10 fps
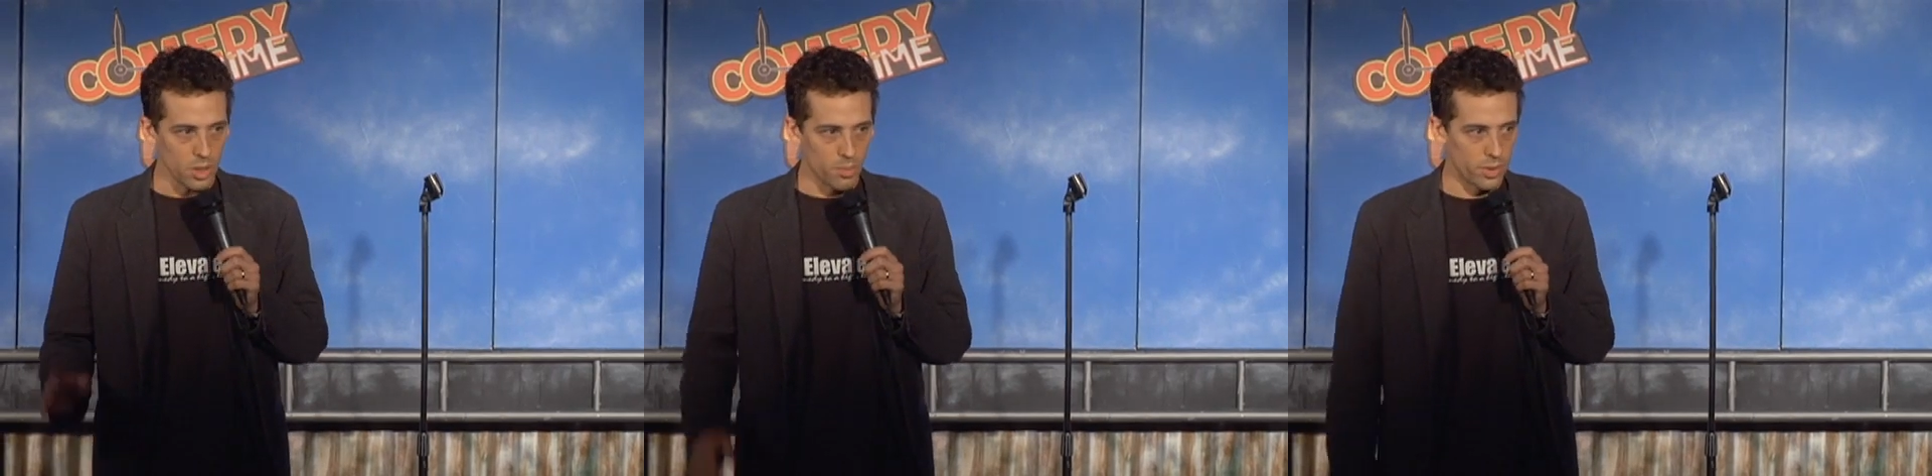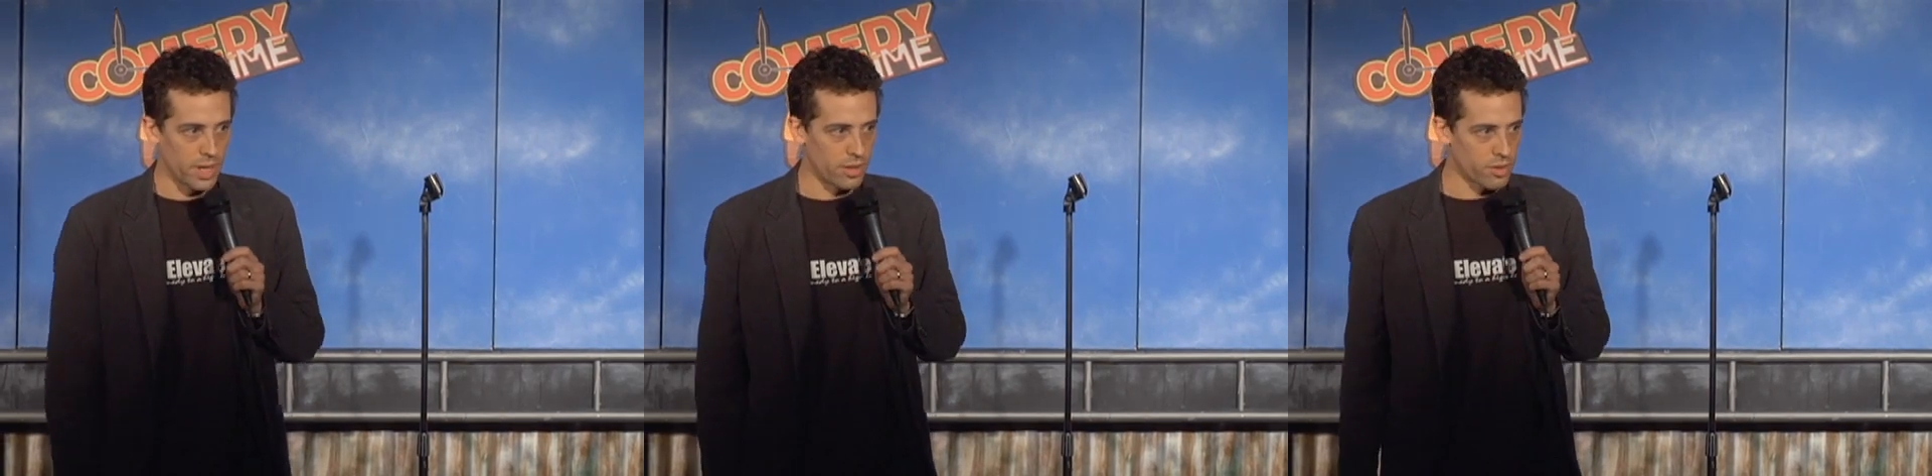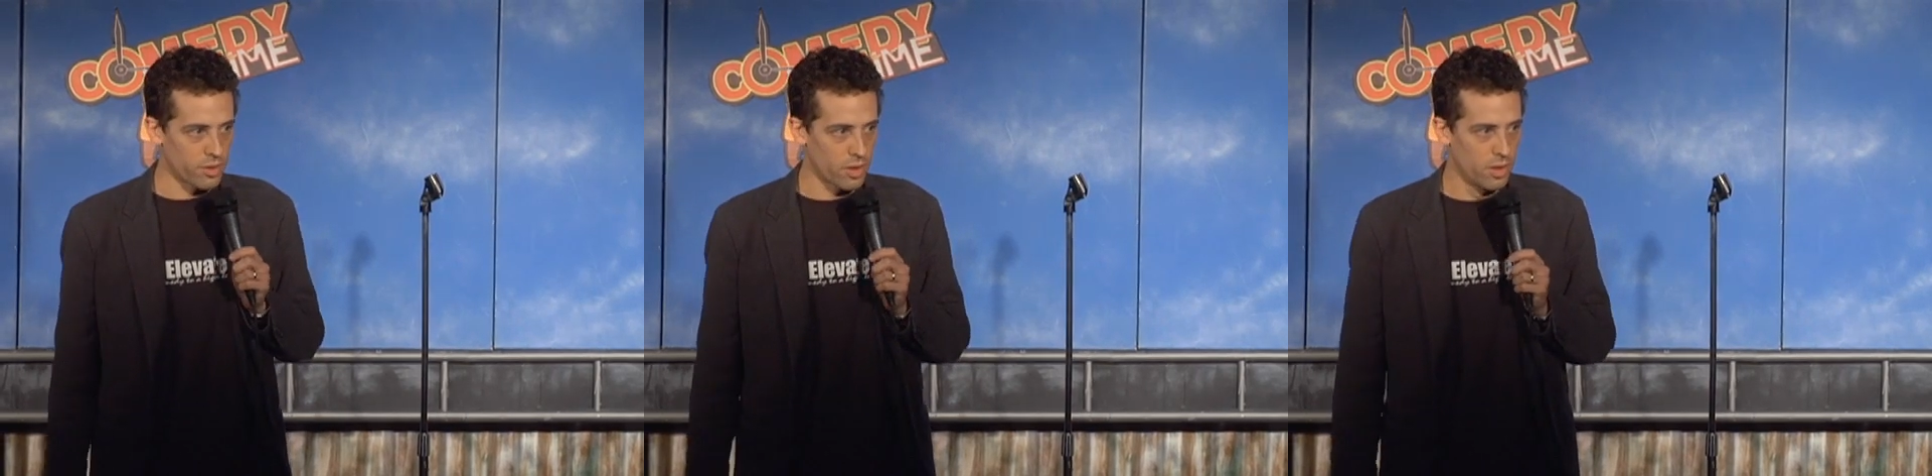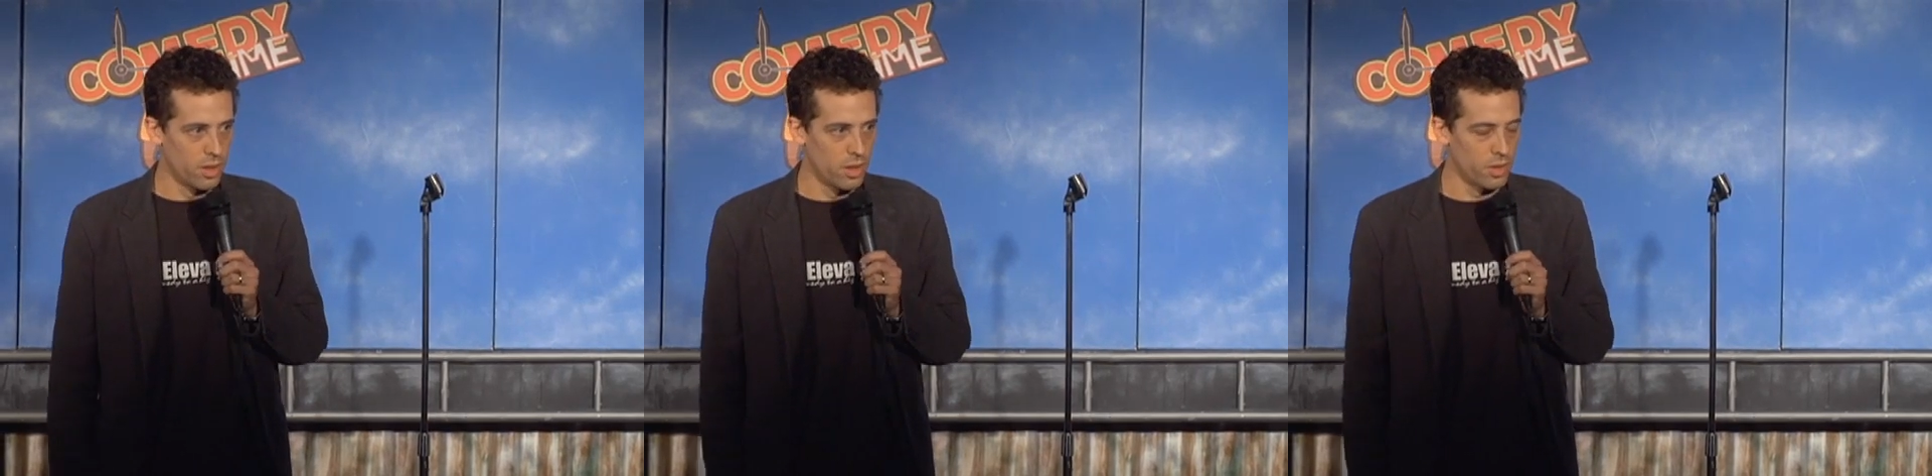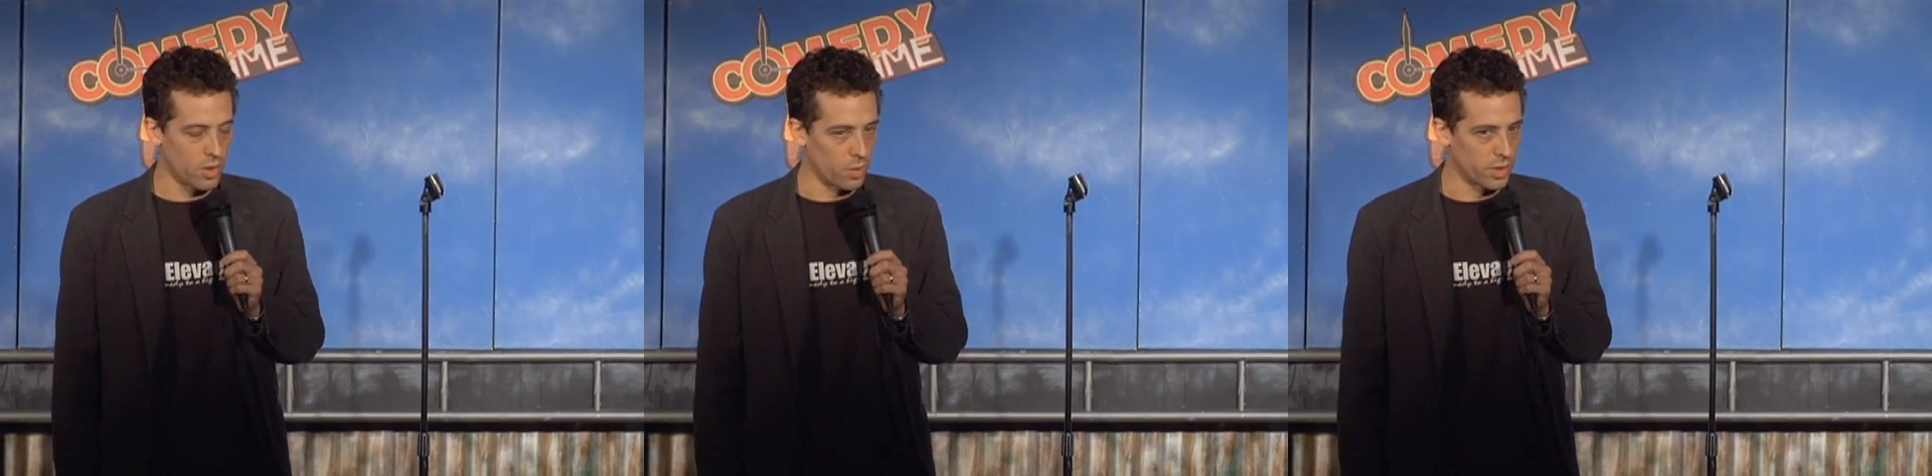But that's
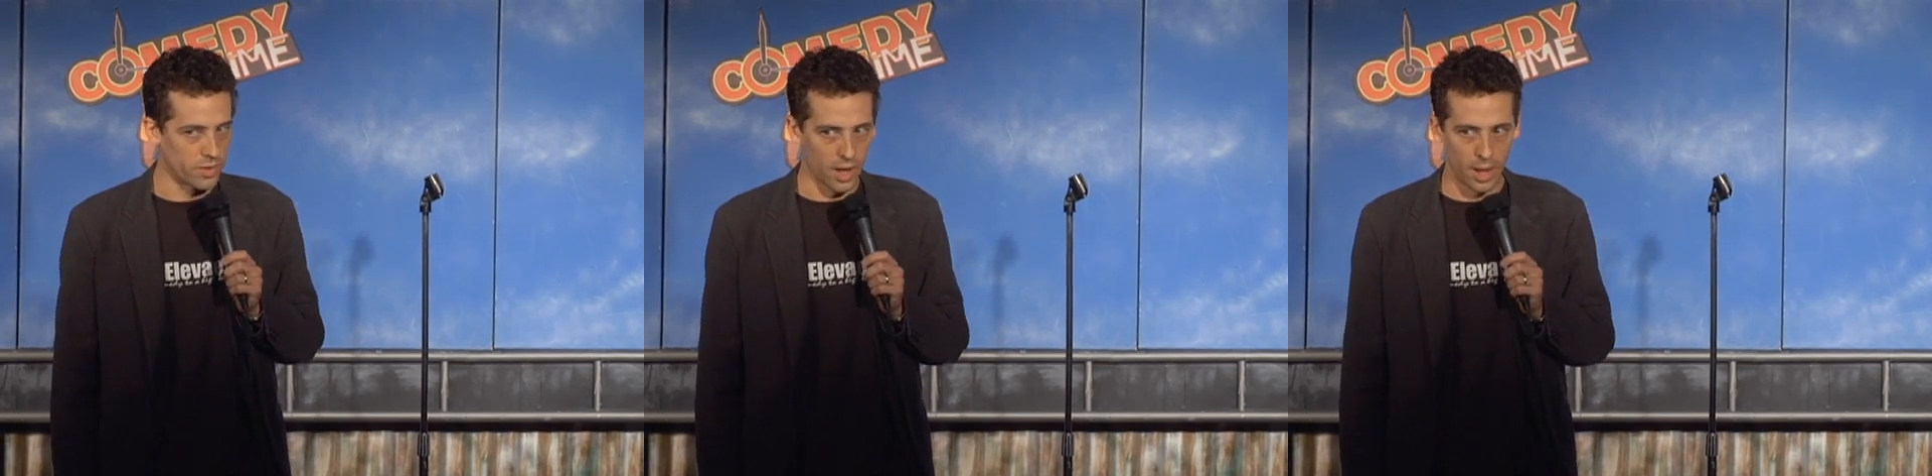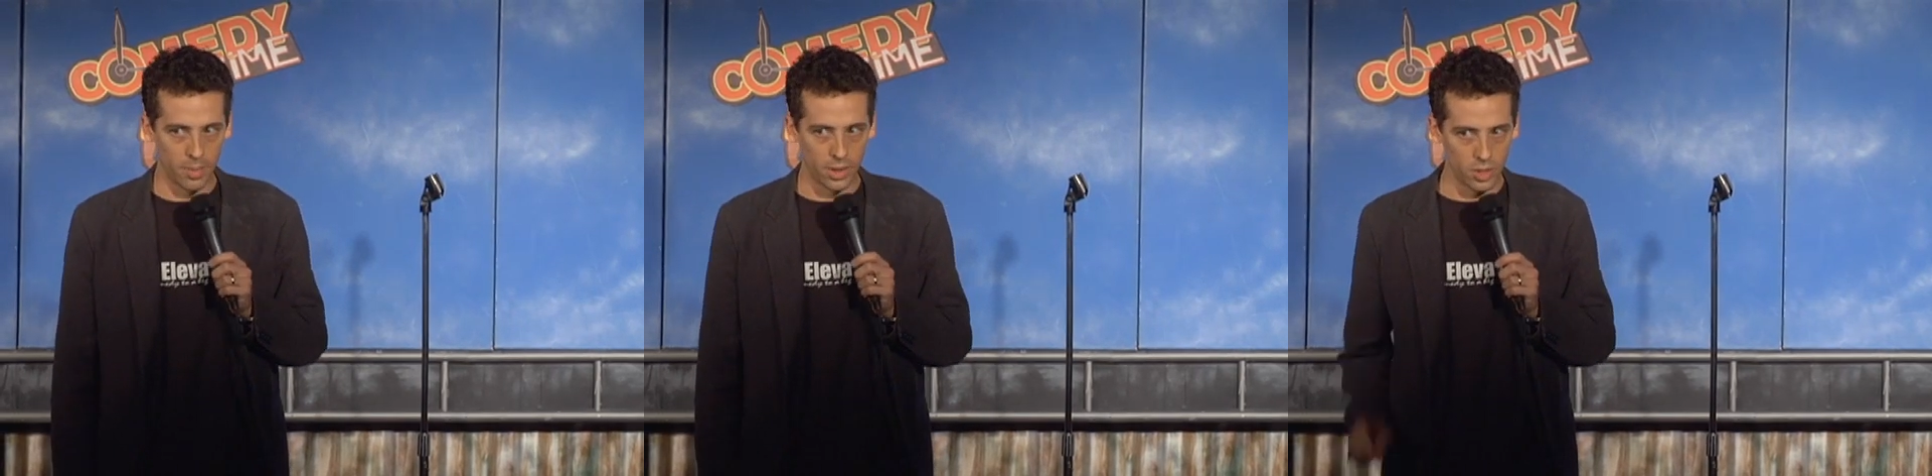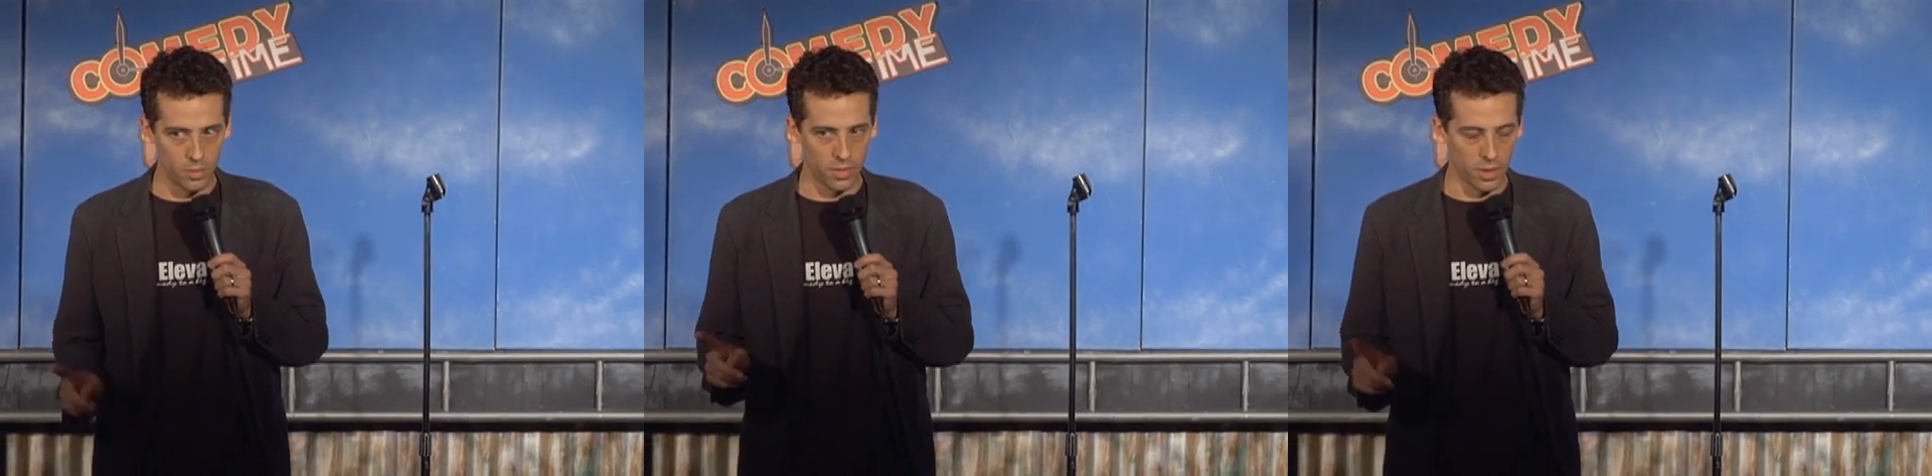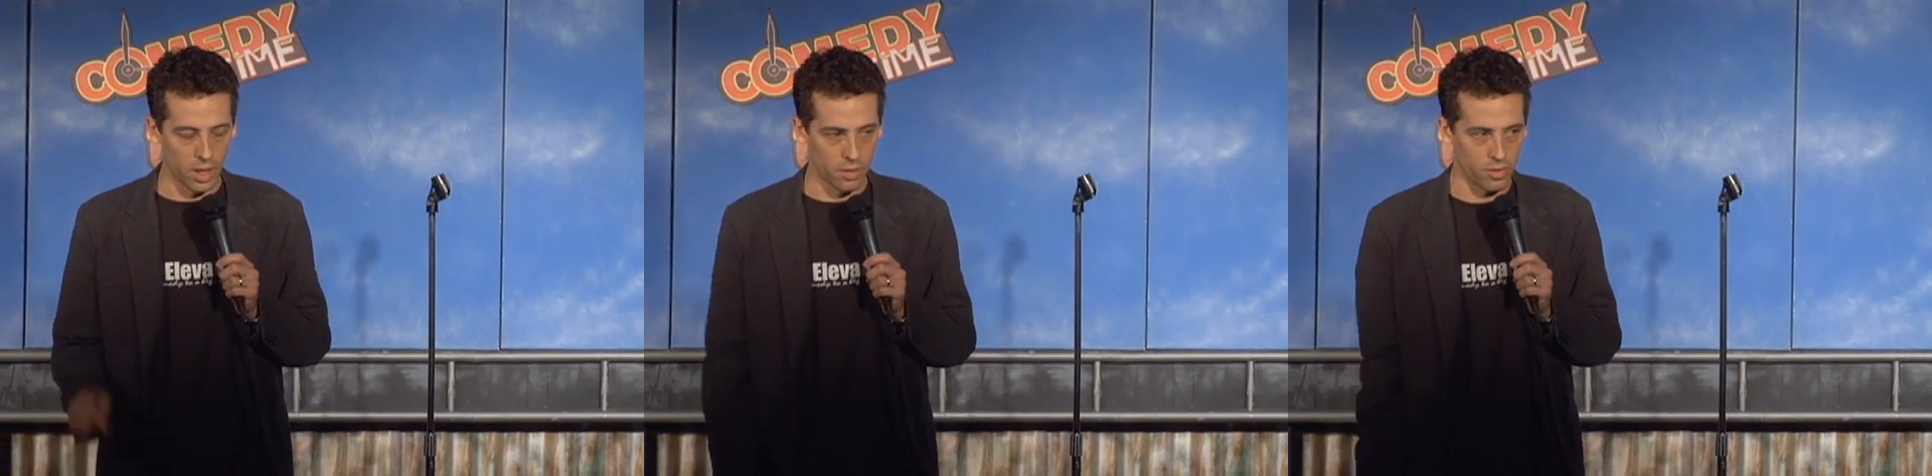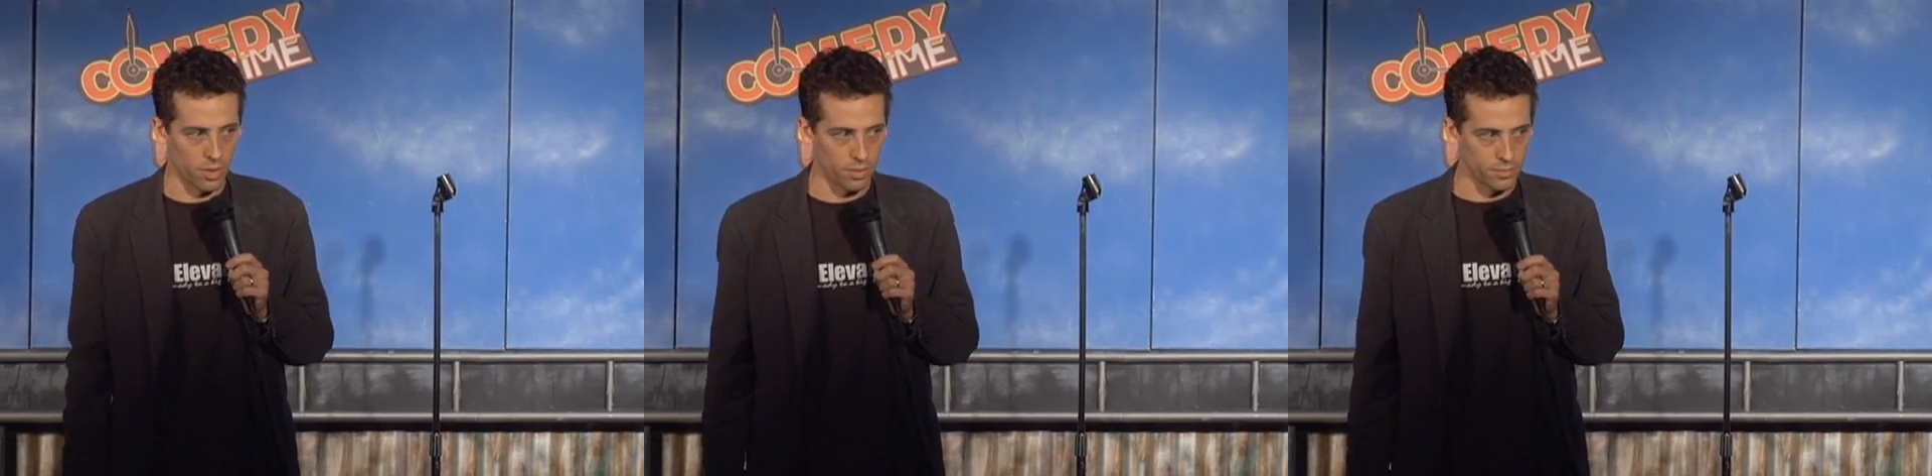the only time that should be the
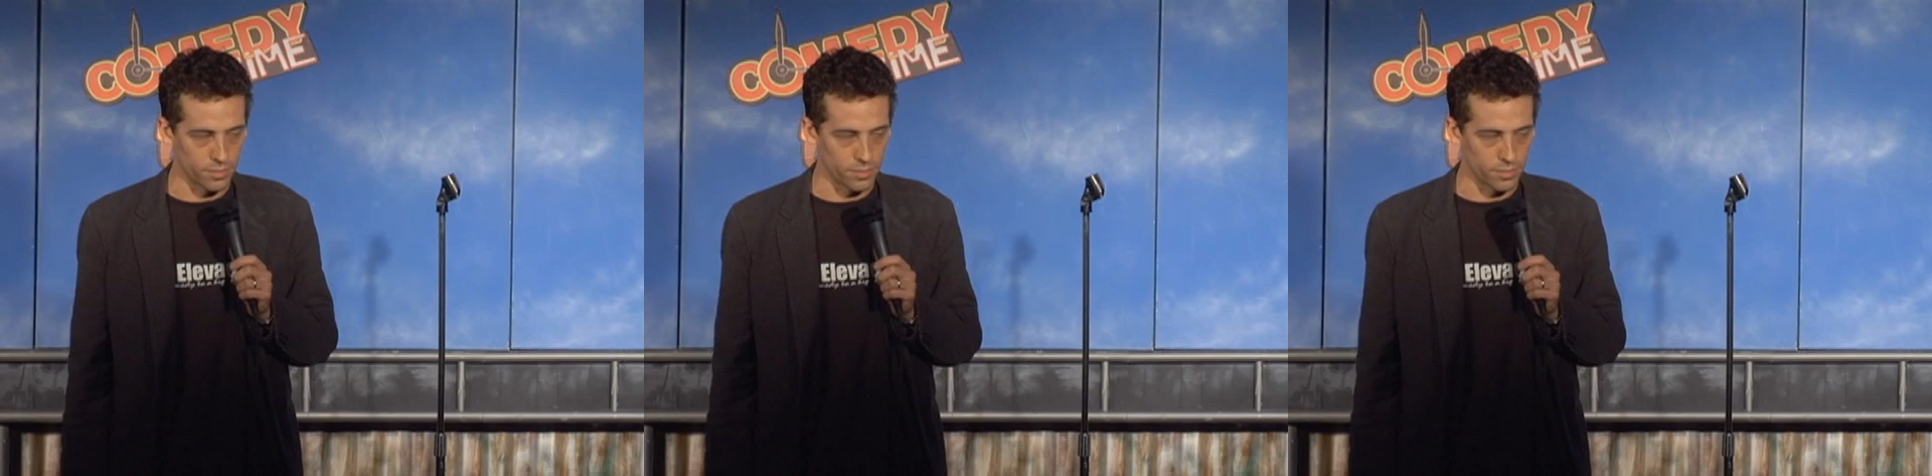answer.